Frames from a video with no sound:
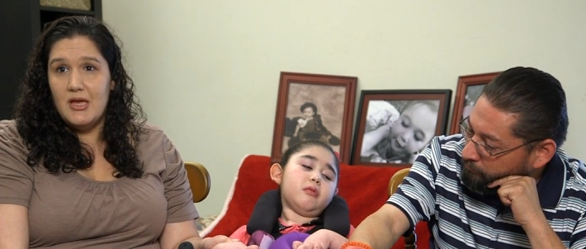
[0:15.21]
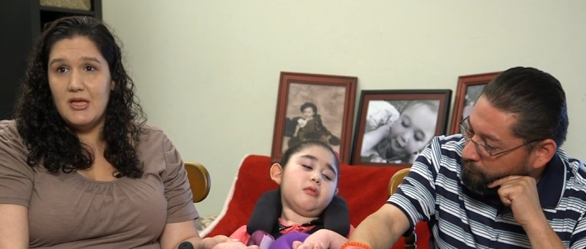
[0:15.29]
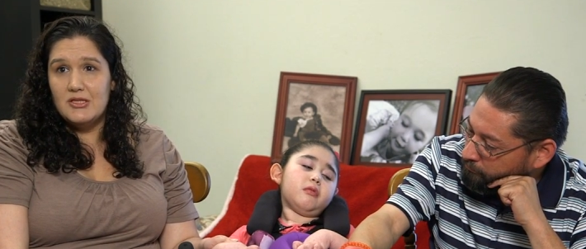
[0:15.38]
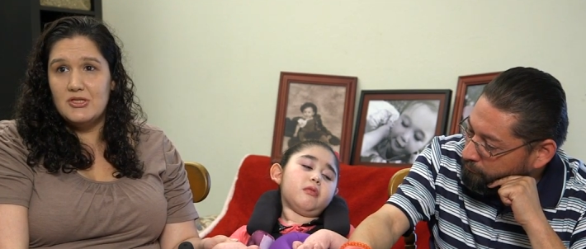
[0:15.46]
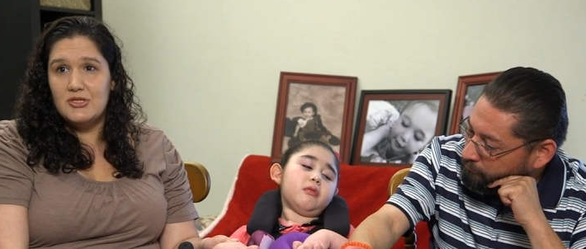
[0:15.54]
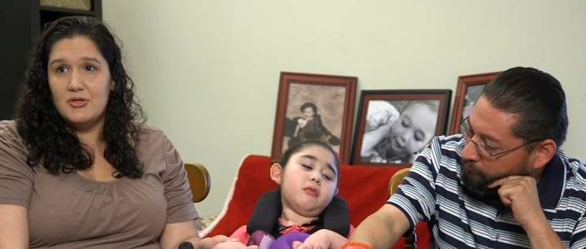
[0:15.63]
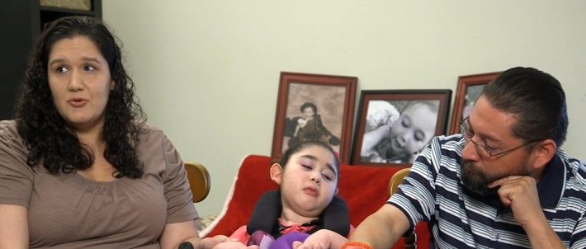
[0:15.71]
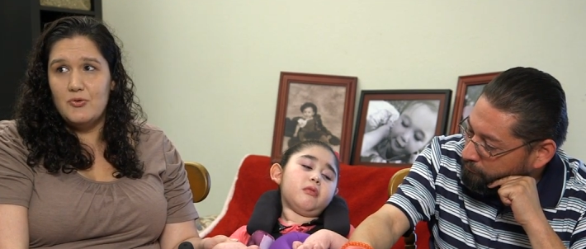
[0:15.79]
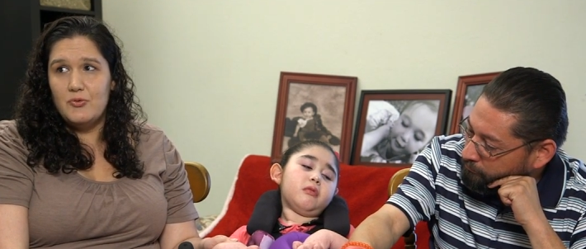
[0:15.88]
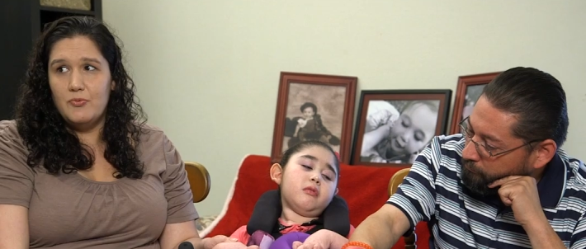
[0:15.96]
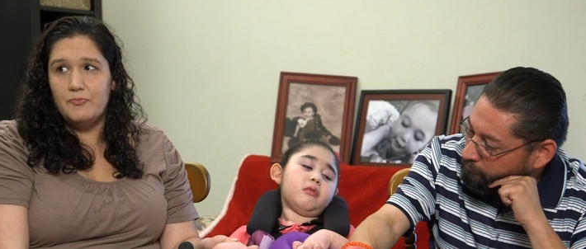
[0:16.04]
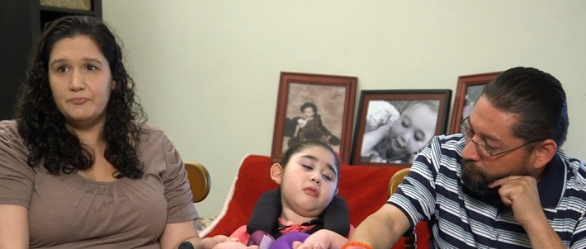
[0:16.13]
Speaker 1: And
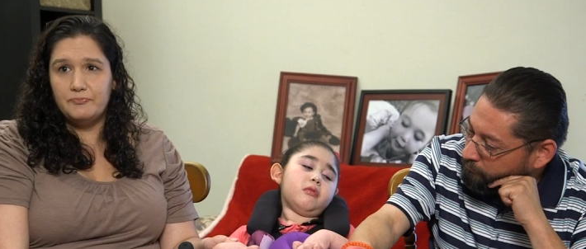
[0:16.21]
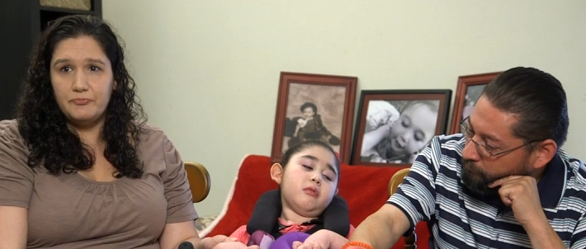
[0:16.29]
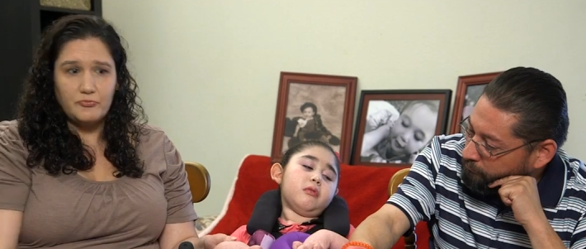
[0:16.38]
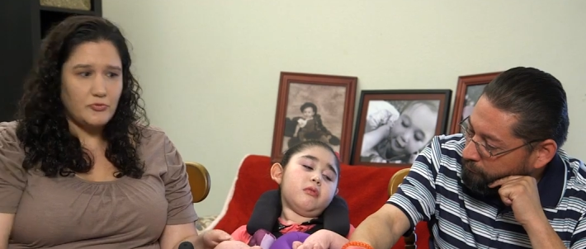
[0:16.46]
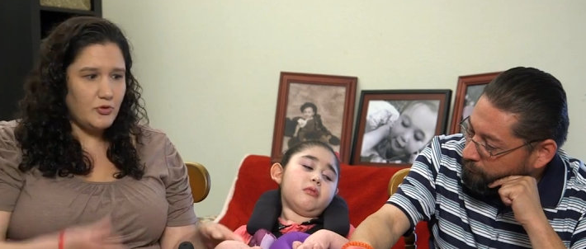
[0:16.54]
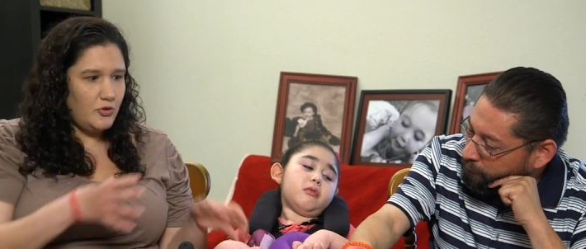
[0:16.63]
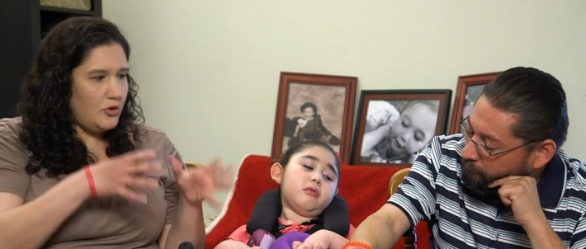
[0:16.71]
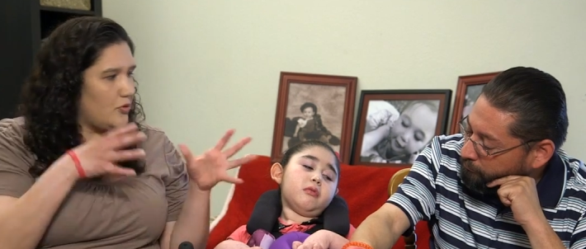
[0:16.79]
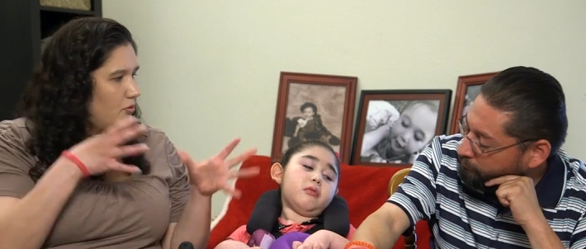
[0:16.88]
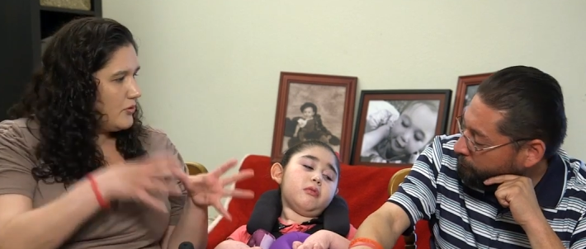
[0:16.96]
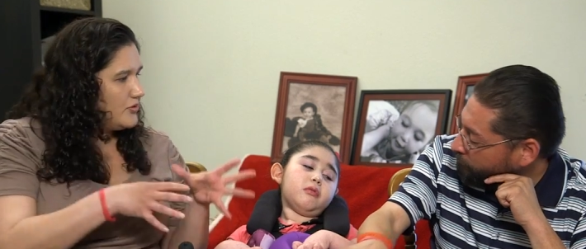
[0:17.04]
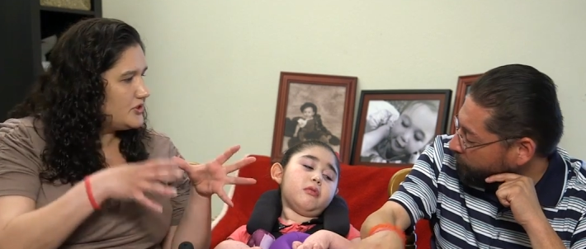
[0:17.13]
so
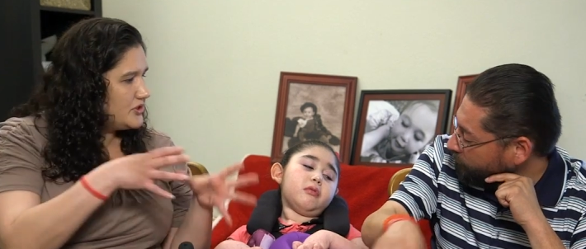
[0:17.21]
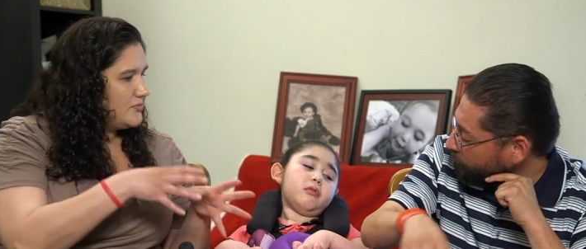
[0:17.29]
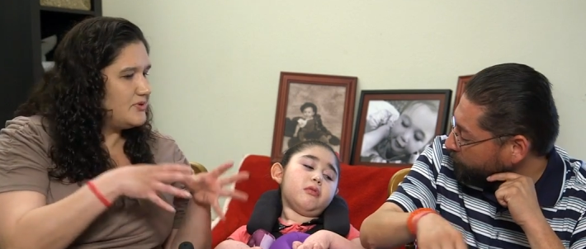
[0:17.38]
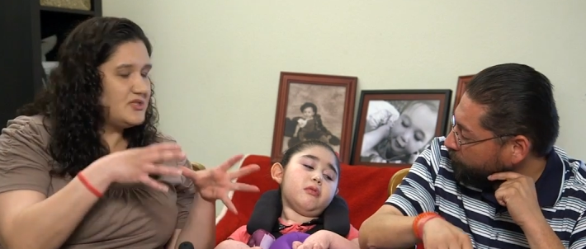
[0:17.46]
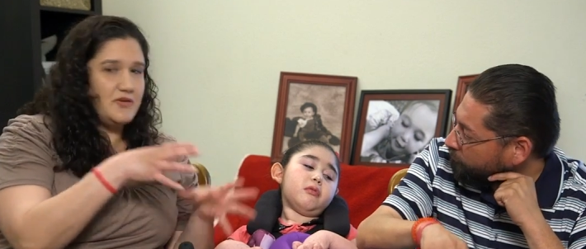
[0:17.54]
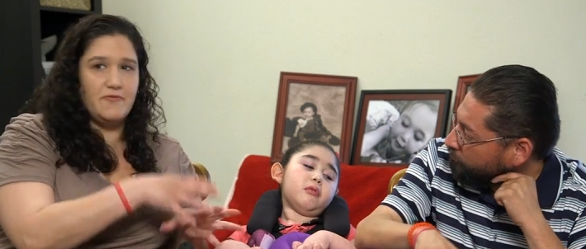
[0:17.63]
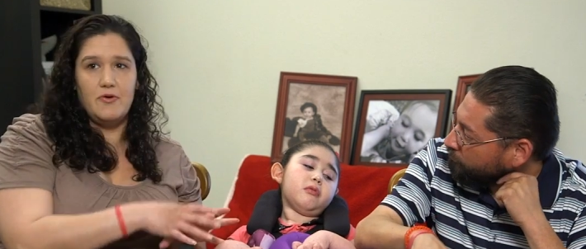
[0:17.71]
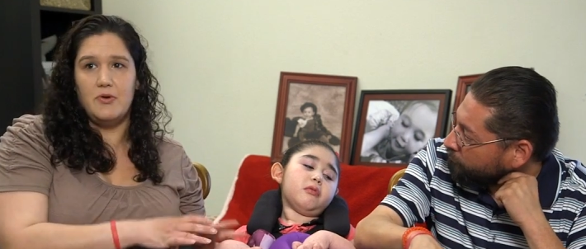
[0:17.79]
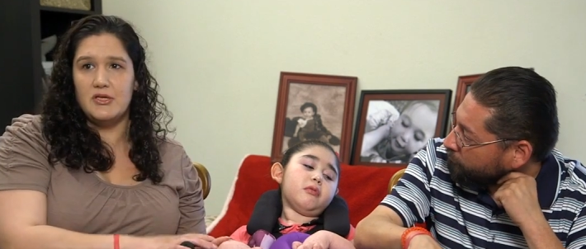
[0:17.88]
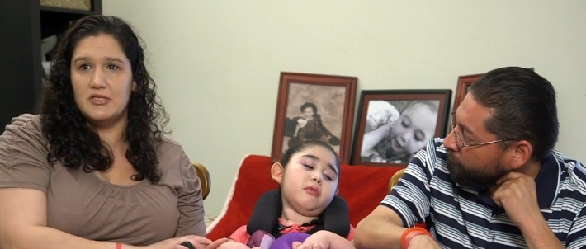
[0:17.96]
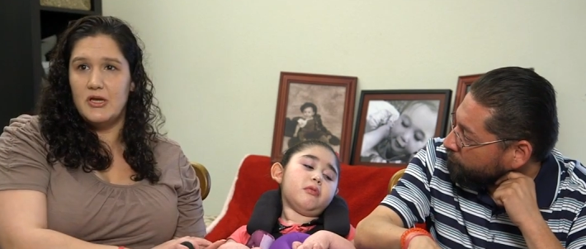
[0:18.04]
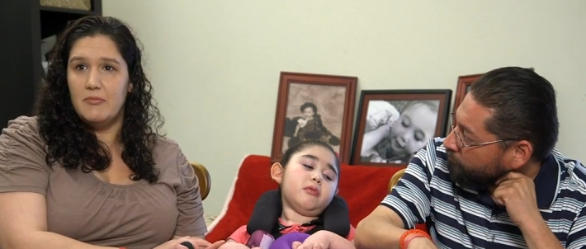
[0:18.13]
while we're so busy
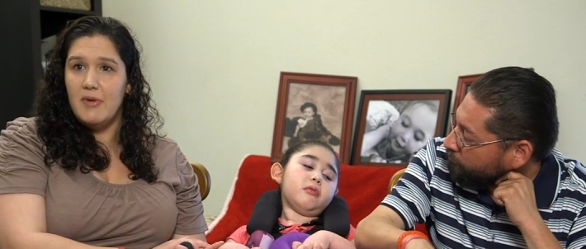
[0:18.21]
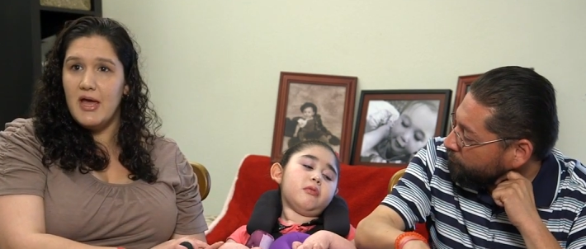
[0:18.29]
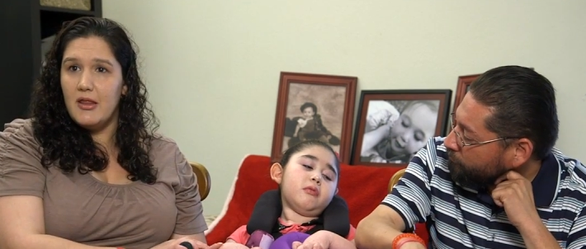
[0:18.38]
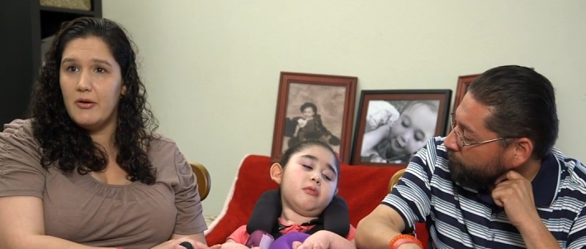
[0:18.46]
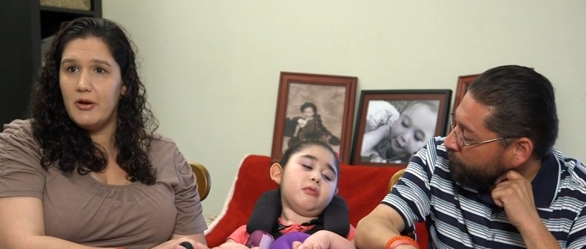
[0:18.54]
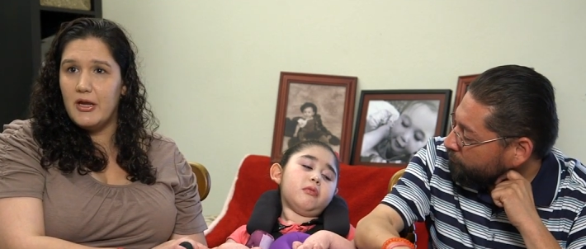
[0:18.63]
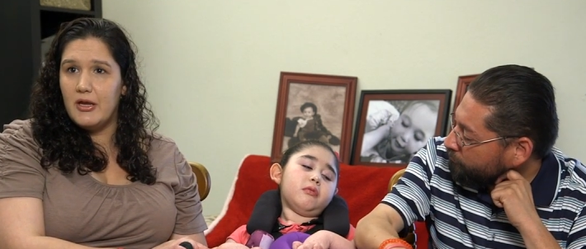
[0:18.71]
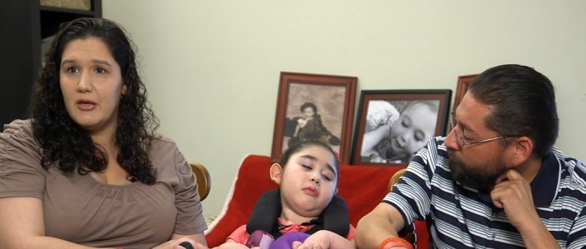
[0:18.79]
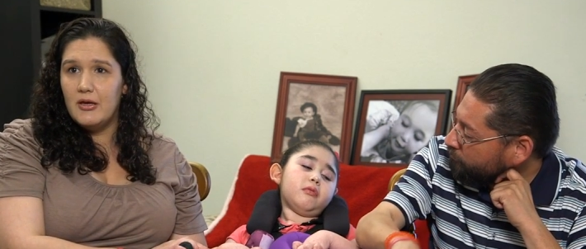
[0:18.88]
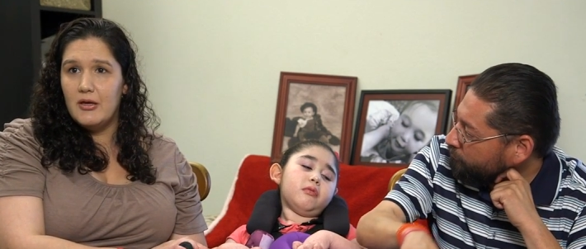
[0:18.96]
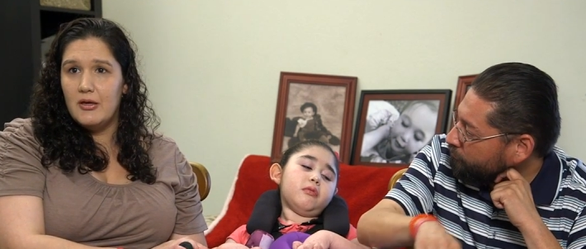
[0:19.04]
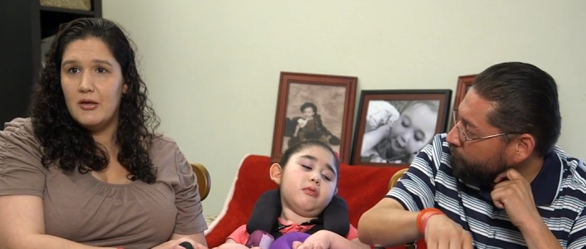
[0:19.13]
focused on Mallory,
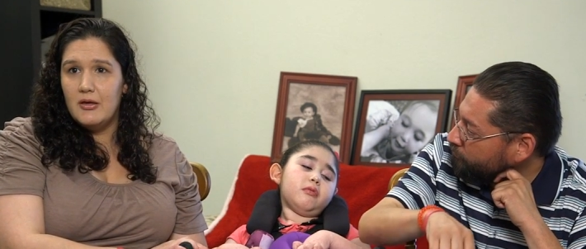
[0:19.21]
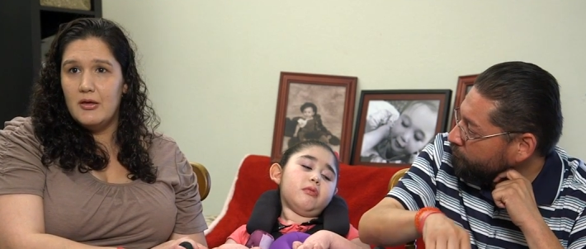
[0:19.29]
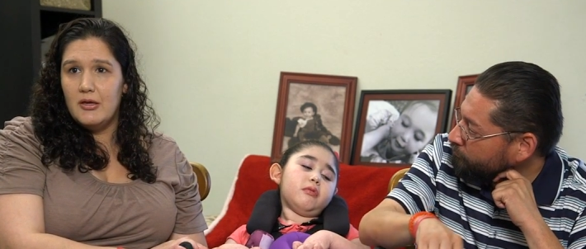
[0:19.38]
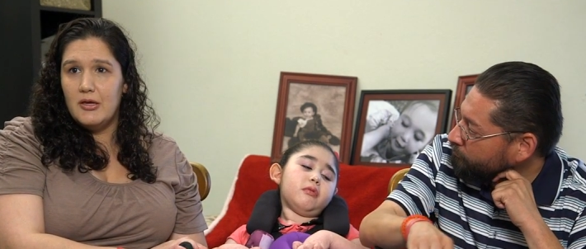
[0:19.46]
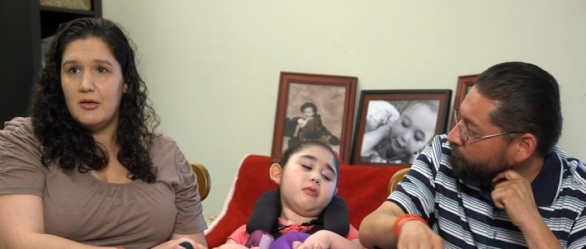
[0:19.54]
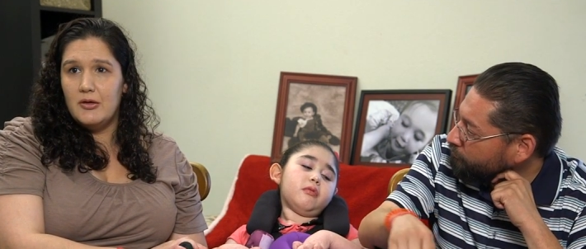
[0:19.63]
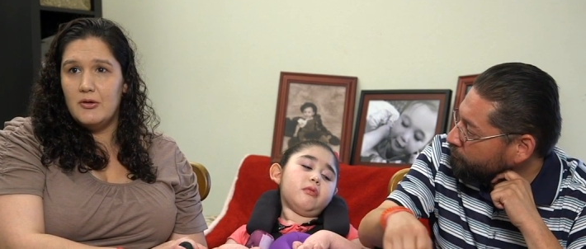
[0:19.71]
you